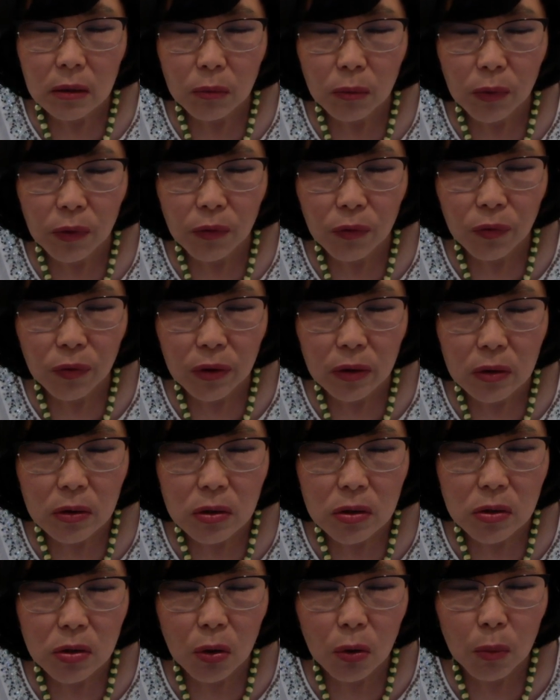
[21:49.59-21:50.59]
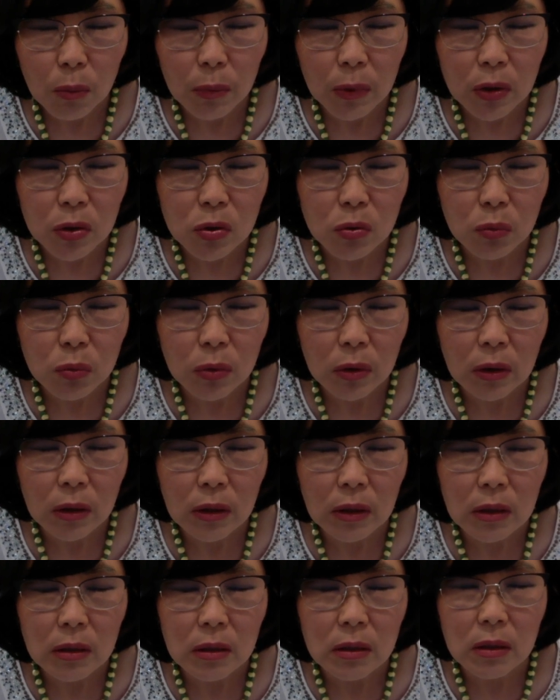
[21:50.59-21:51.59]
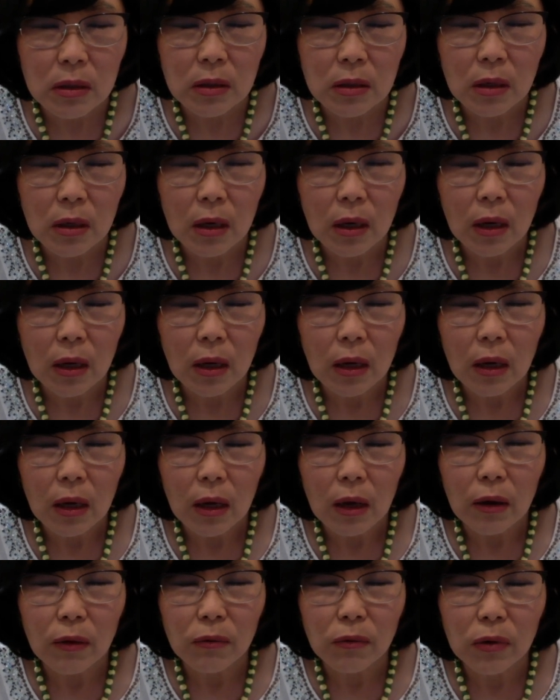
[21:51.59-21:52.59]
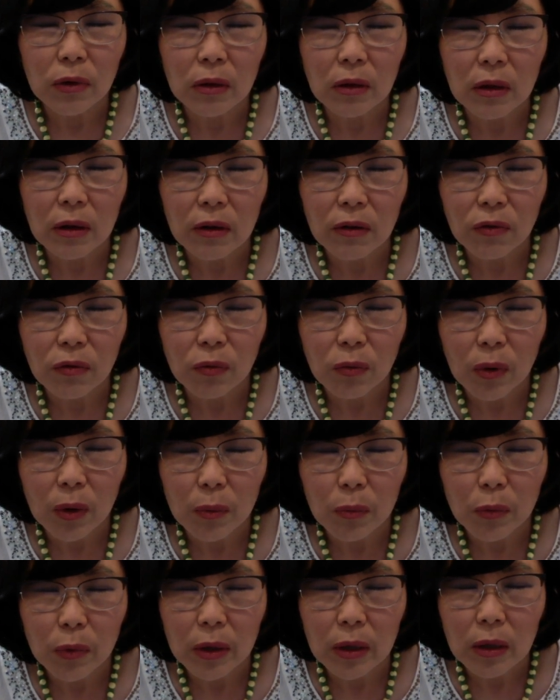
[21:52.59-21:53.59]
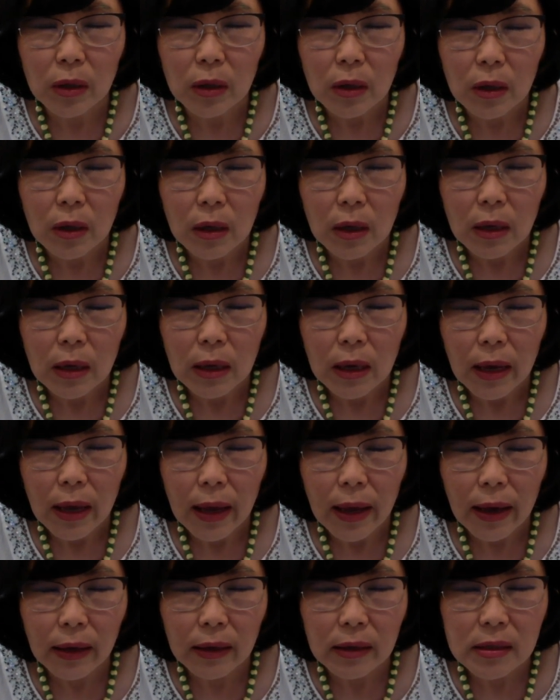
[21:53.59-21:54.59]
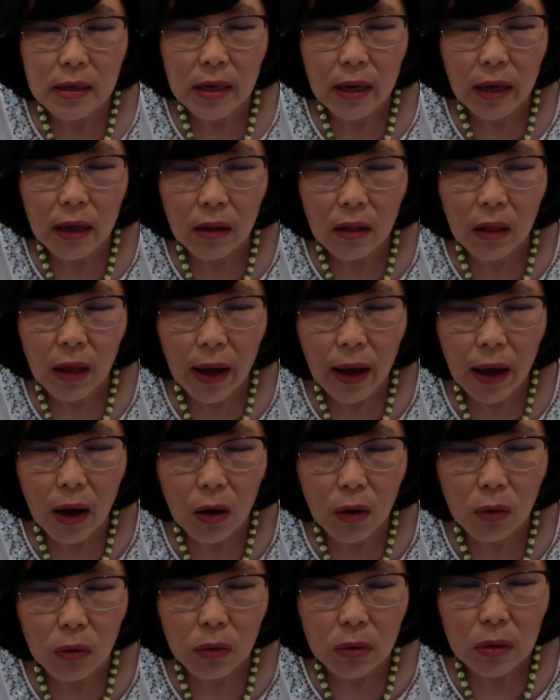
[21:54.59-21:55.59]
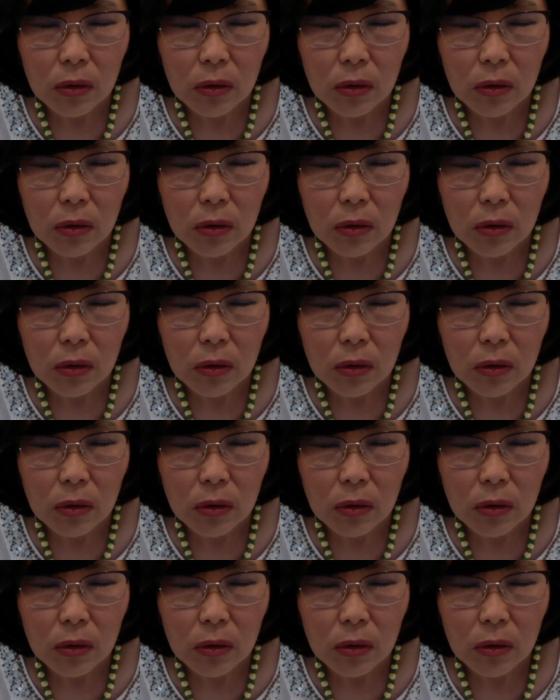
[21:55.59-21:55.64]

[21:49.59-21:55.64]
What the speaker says: We feel so much release and relief when we exhale out,